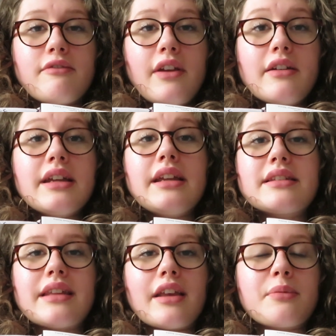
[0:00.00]

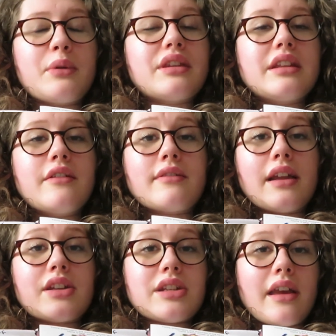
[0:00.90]
very sex positive,
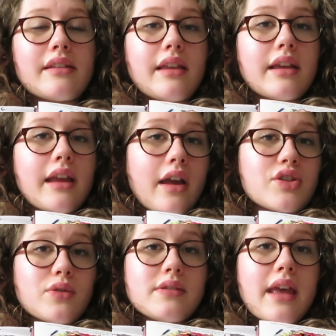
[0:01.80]
like she has like
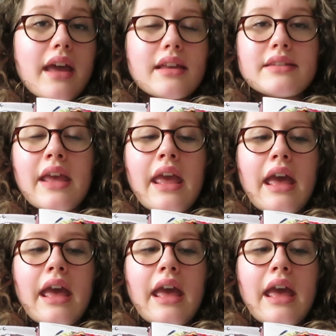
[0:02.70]
casual sex,